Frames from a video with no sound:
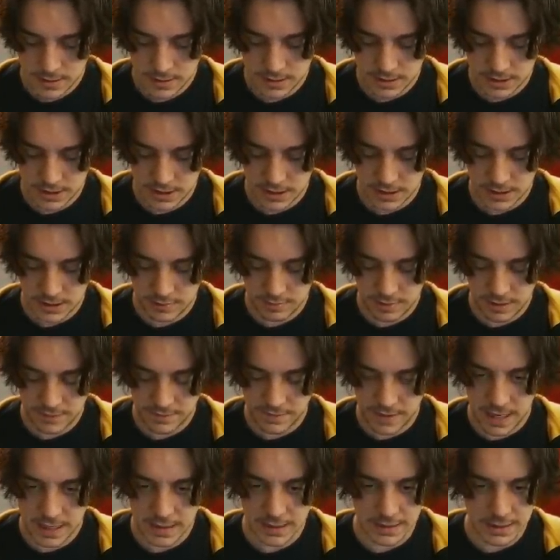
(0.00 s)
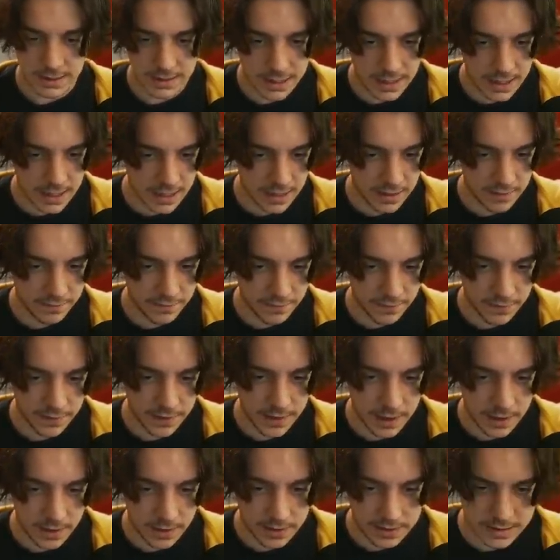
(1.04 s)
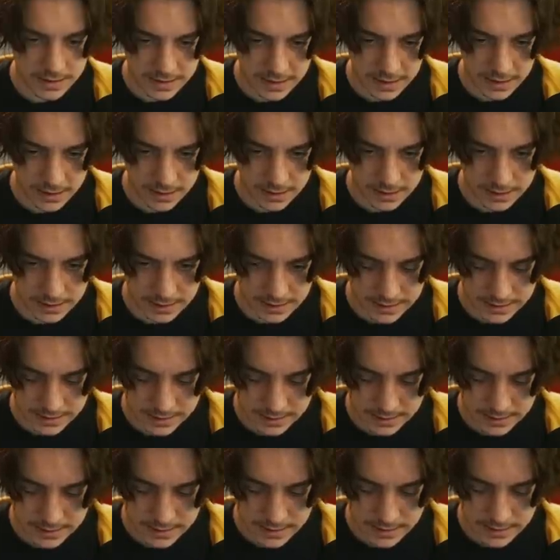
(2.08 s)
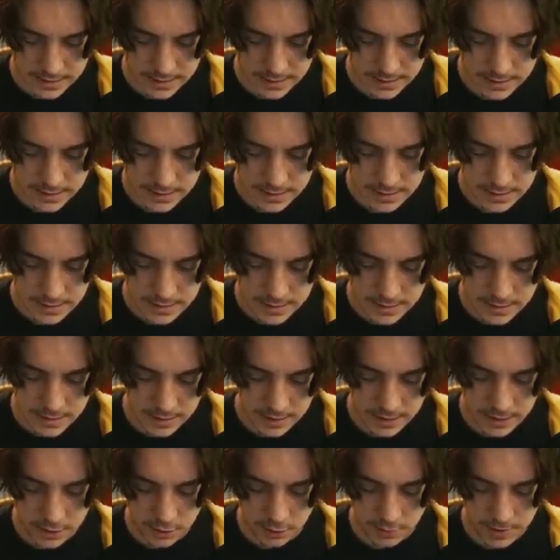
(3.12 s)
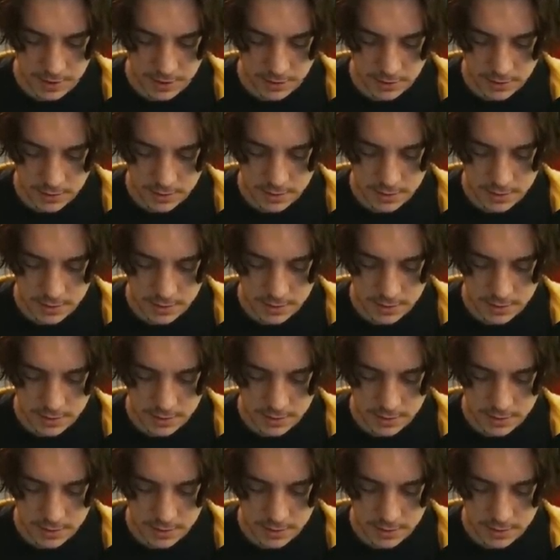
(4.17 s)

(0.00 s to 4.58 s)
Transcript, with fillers: Jigglypuff. I love the art style on these. Cubone,